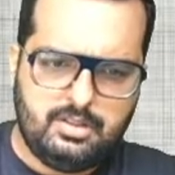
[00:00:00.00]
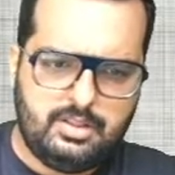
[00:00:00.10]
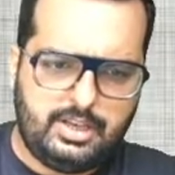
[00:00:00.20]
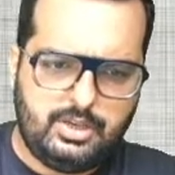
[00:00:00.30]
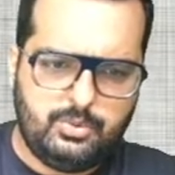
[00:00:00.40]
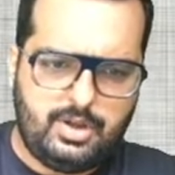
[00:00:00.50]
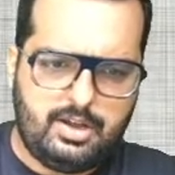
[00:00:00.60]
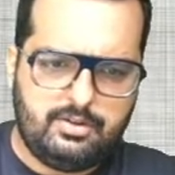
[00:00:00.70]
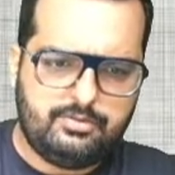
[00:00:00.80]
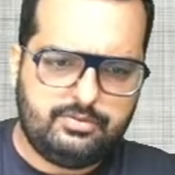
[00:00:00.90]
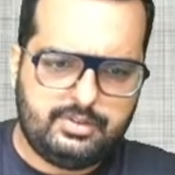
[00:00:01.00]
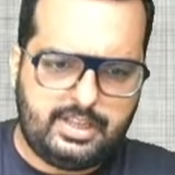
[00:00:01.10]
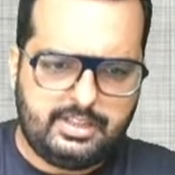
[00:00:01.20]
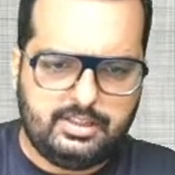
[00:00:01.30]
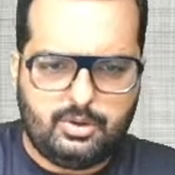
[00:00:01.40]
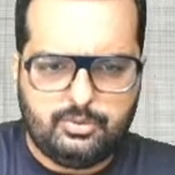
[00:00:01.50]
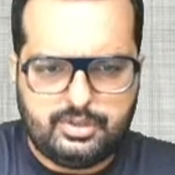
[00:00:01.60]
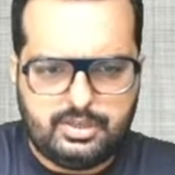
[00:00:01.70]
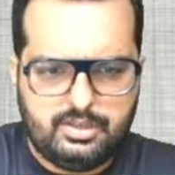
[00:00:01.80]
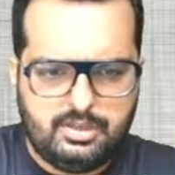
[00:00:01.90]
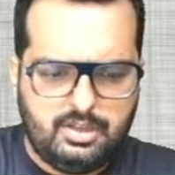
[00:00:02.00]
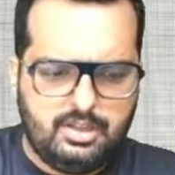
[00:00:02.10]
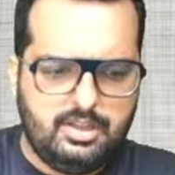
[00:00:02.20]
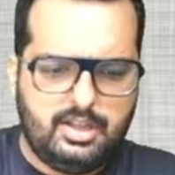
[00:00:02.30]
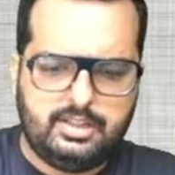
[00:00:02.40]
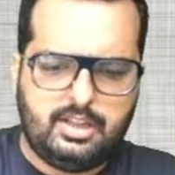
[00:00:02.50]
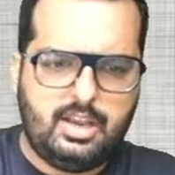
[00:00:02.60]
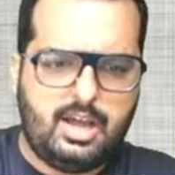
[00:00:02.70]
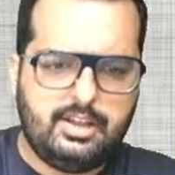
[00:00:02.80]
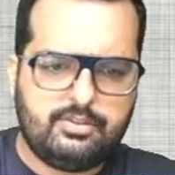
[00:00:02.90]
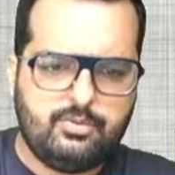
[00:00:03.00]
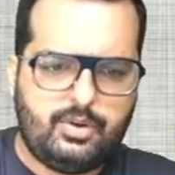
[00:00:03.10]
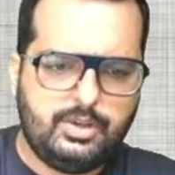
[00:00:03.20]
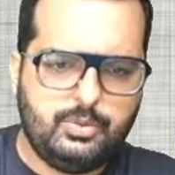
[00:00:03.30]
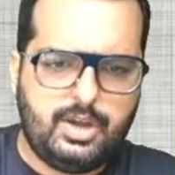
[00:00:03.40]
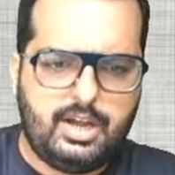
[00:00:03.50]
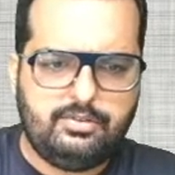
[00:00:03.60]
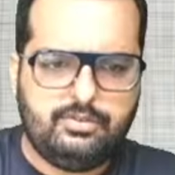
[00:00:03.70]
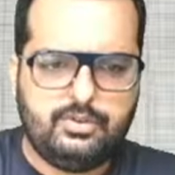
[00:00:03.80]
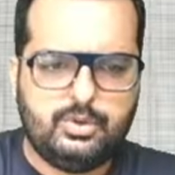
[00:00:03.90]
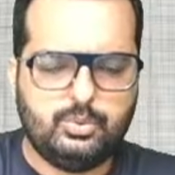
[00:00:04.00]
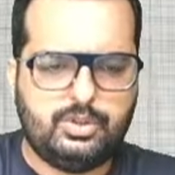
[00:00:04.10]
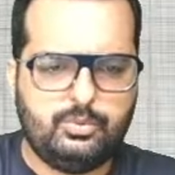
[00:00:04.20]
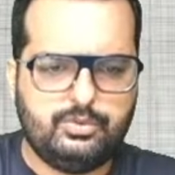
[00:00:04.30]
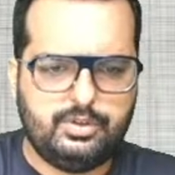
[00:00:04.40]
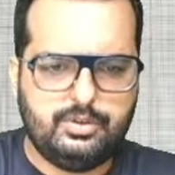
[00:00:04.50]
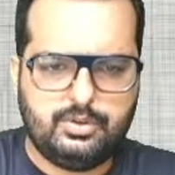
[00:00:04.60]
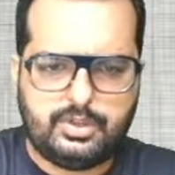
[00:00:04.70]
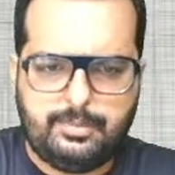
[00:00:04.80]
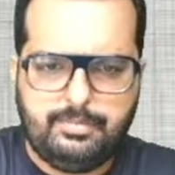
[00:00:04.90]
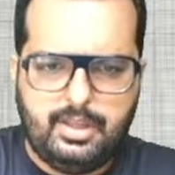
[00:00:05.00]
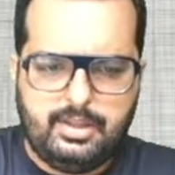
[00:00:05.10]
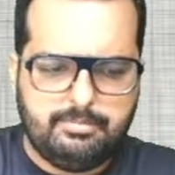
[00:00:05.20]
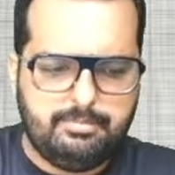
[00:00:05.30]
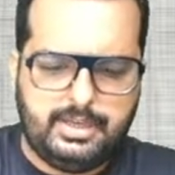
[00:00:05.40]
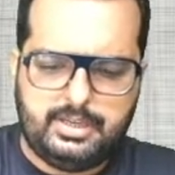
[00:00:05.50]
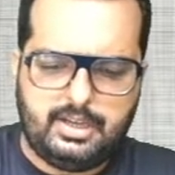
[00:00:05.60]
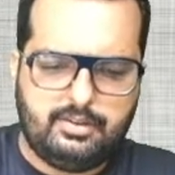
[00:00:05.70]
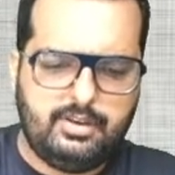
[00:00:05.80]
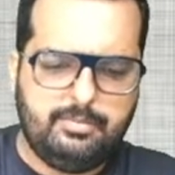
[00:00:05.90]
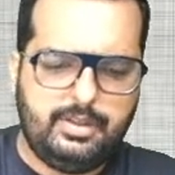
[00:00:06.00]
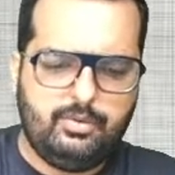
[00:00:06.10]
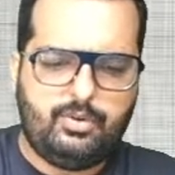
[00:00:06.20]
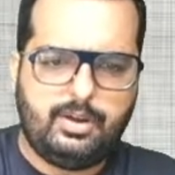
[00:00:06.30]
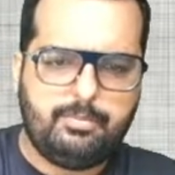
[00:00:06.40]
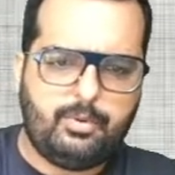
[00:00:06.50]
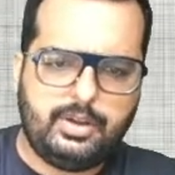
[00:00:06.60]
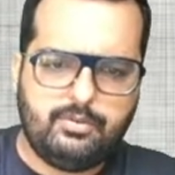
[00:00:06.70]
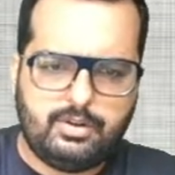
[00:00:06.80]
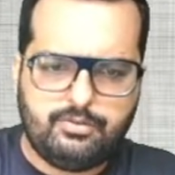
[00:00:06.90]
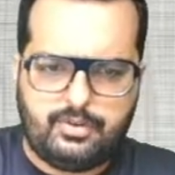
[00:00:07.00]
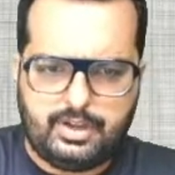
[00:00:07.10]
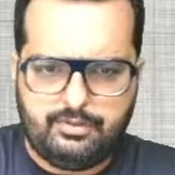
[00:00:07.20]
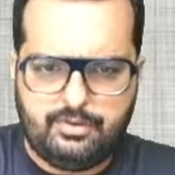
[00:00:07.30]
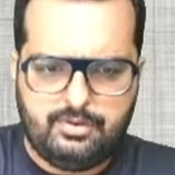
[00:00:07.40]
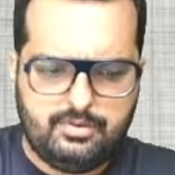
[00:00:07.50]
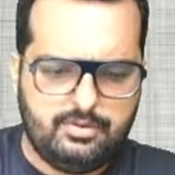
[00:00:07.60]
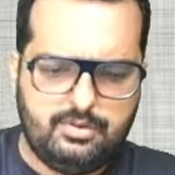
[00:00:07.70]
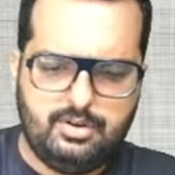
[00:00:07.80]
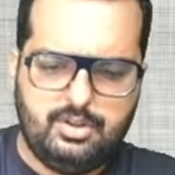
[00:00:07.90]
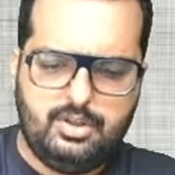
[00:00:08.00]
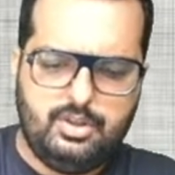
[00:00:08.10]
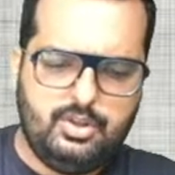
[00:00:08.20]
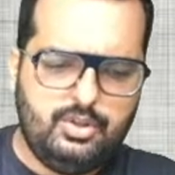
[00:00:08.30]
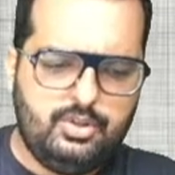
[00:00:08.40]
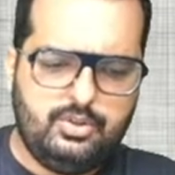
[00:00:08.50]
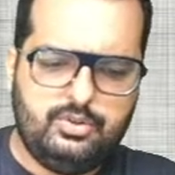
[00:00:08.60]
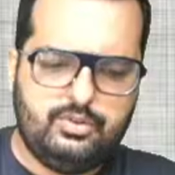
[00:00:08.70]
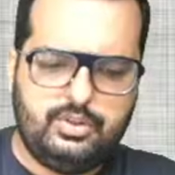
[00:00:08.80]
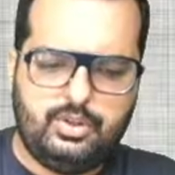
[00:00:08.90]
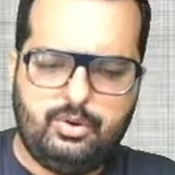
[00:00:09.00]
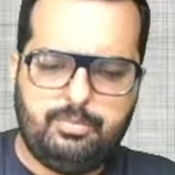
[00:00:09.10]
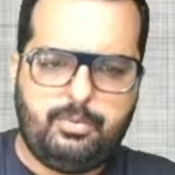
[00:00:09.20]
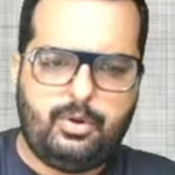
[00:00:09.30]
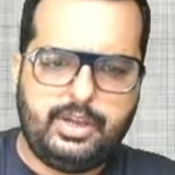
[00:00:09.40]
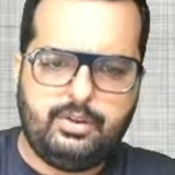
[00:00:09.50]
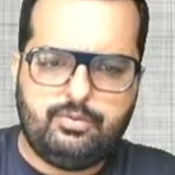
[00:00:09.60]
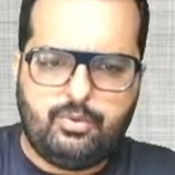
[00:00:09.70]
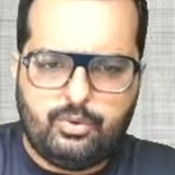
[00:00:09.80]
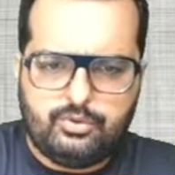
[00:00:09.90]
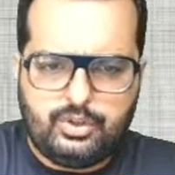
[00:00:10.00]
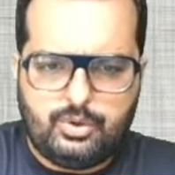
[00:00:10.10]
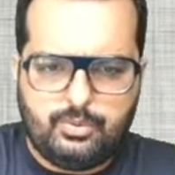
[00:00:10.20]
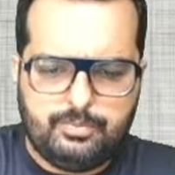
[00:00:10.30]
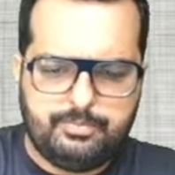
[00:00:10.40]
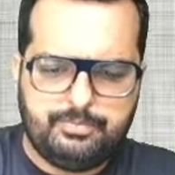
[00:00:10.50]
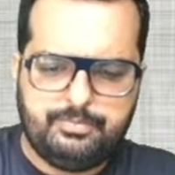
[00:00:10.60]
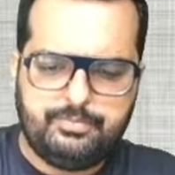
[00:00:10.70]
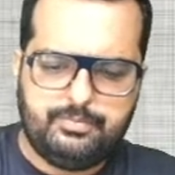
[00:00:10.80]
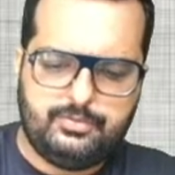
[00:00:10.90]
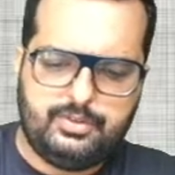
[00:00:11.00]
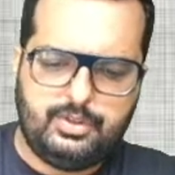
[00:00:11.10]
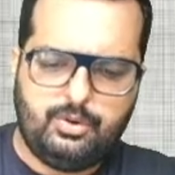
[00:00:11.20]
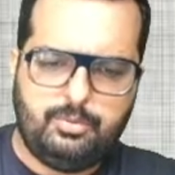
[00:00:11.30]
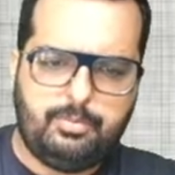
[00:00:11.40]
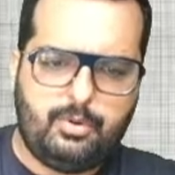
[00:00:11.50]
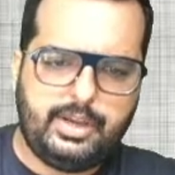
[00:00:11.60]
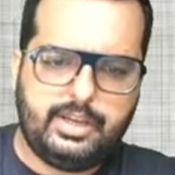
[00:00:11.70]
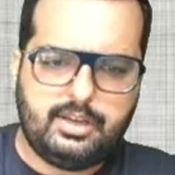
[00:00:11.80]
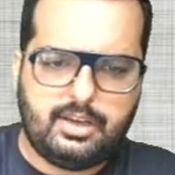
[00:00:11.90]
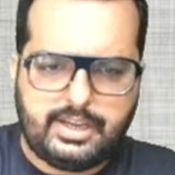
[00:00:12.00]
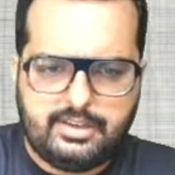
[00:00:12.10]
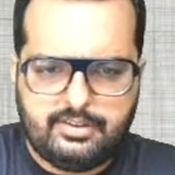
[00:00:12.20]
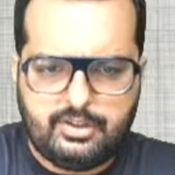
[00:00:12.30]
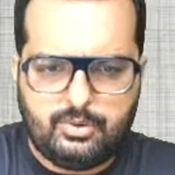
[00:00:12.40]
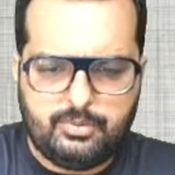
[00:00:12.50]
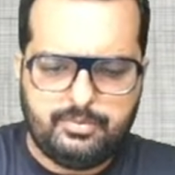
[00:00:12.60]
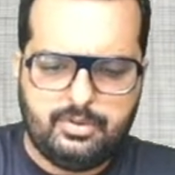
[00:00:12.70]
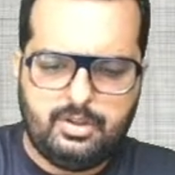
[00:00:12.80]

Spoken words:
Then you have 10,000. The last one you have 2,000. Okay. Beta will be 1.15, 0.40, 0.90,